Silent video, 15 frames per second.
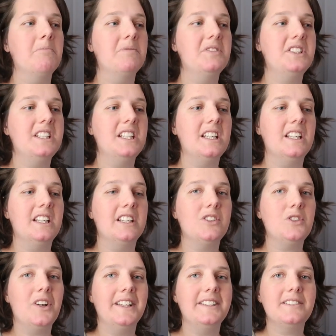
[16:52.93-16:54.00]
She
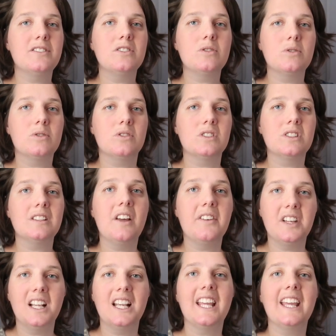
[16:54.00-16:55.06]
tries to source
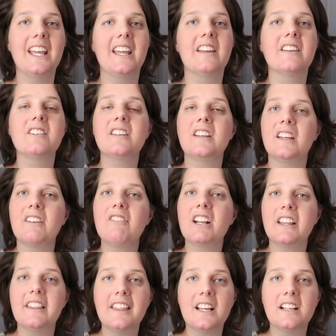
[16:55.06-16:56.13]
locally. She
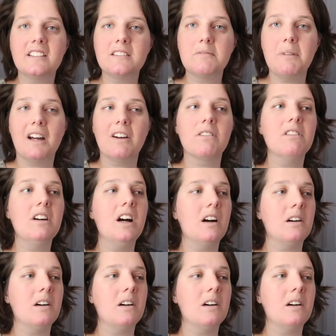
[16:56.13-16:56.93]
really thinks about